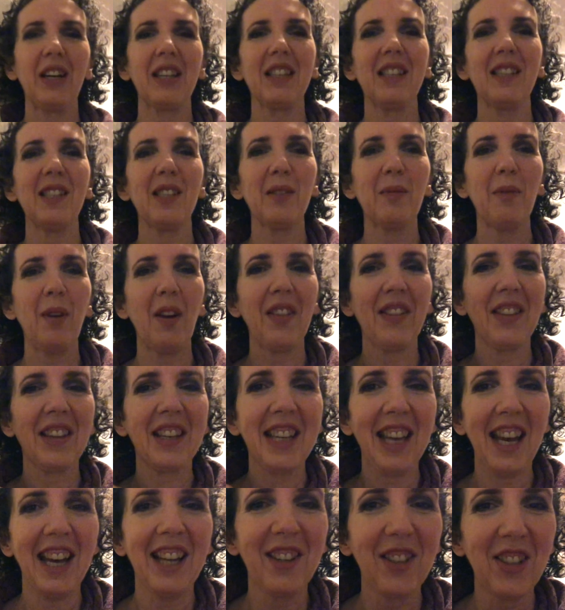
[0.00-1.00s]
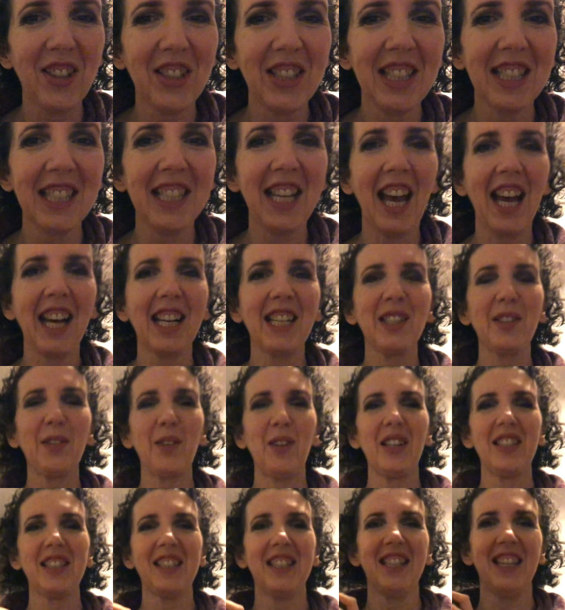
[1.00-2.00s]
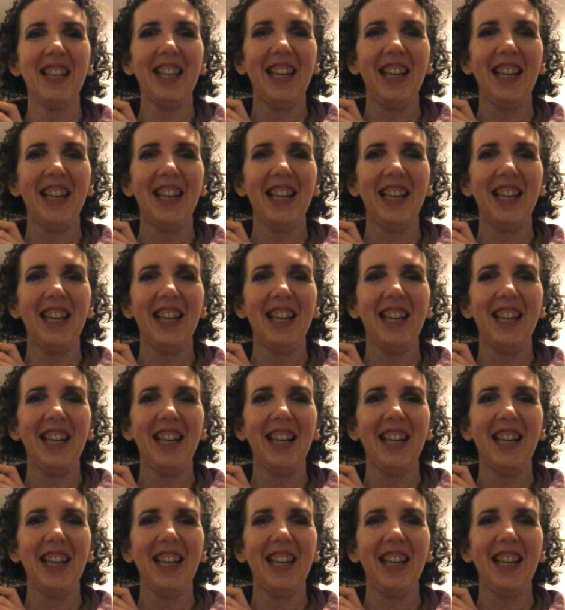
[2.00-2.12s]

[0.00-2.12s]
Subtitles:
this month, getting on to the next one.